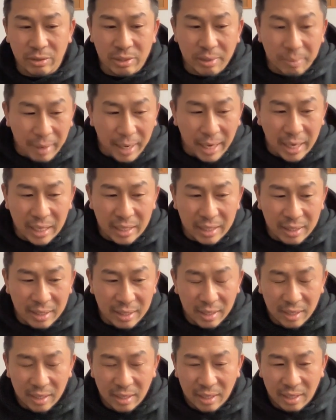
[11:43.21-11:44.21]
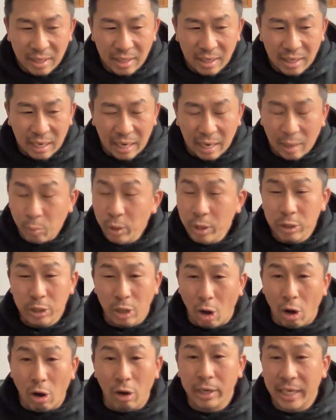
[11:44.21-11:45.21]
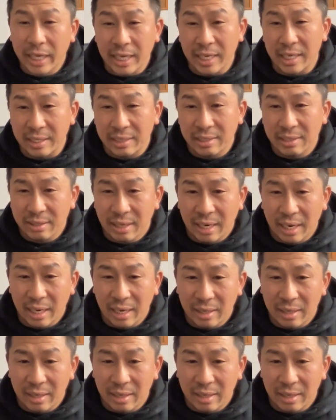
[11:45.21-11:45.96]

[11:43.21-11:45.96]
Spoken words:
somebody," and we was all kids,